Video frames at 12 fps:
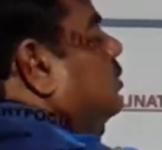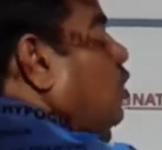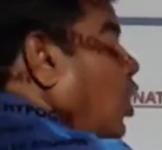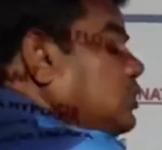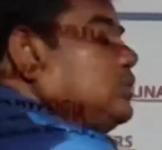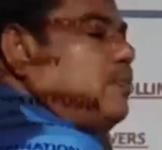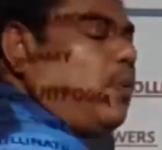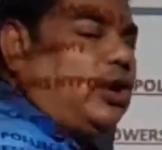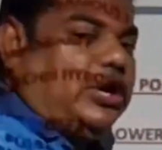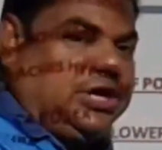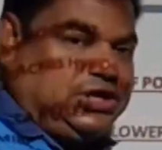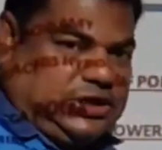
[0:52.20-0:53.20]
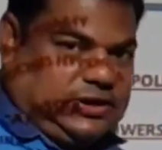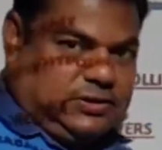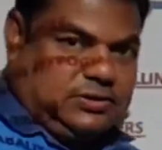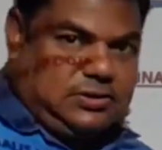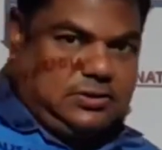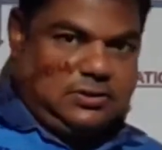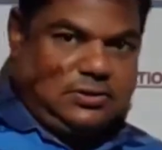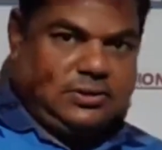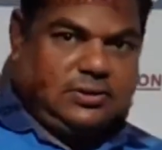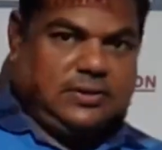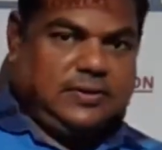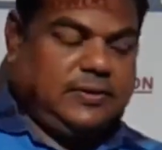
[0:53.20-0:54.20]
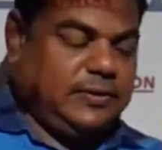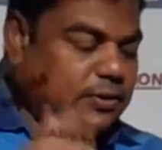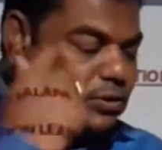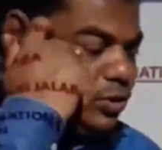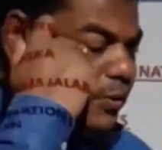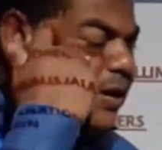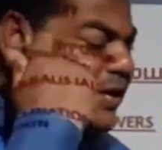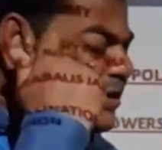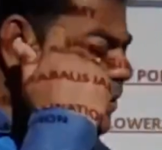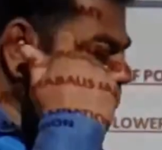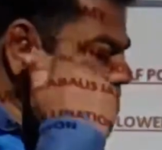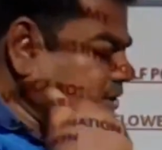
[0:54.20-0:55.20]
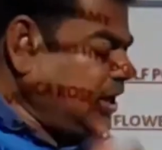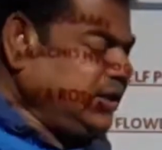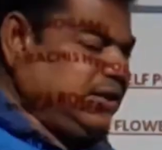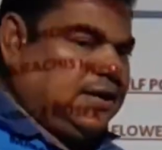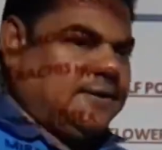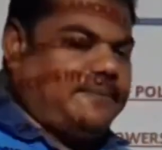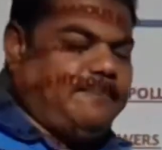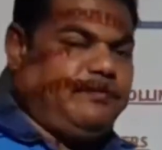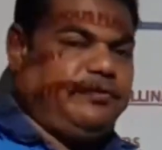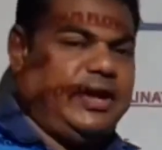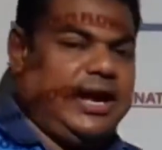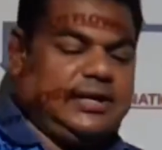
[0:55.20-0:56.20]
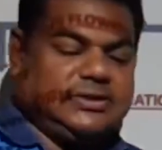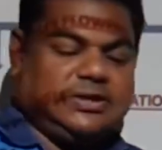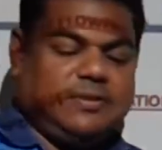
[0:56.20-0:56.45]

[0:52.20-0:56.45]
cross-pollination. So many examples are there that